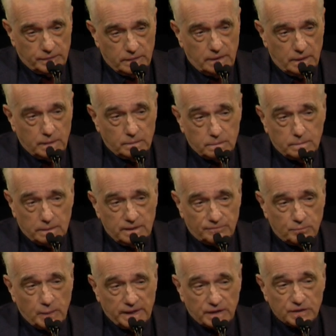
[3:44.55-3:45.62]
you know, if
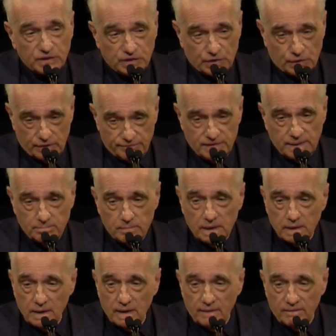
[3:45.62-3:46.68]
we conserve them,
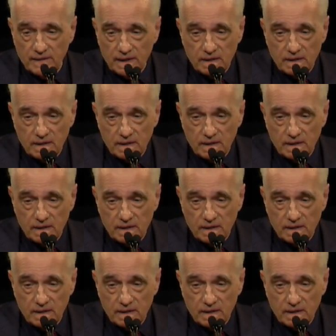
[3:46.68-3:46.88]
they